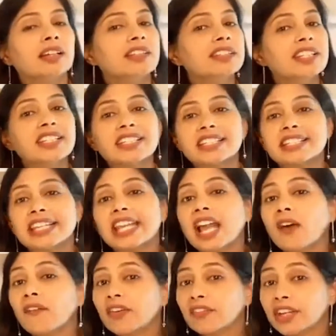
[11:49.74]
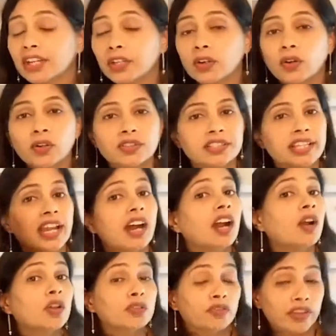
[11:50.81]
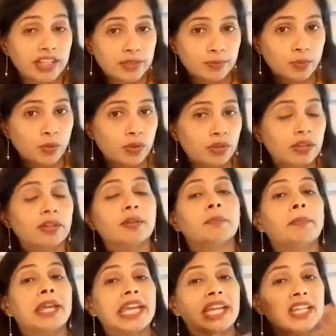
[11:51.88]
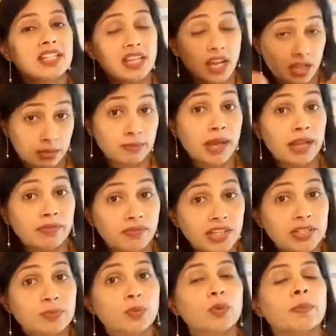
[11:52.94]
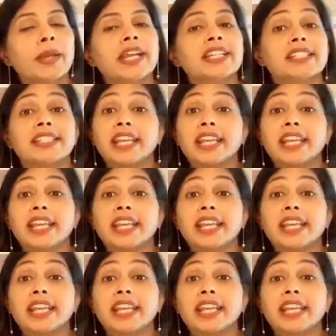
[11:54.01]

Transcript: just see our videos. They are on Facebook page, on my Facebook page.